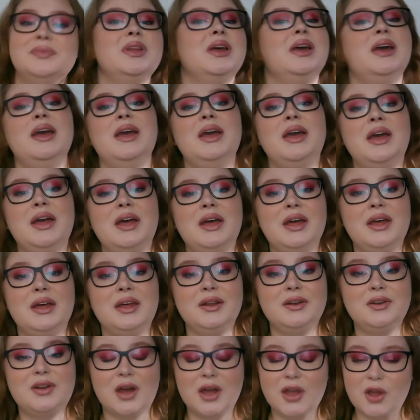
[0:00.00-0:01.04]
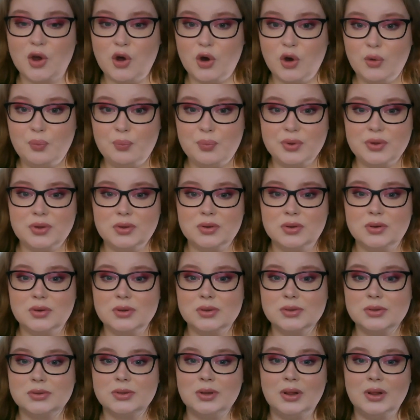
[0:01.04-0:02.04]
and I hope you'll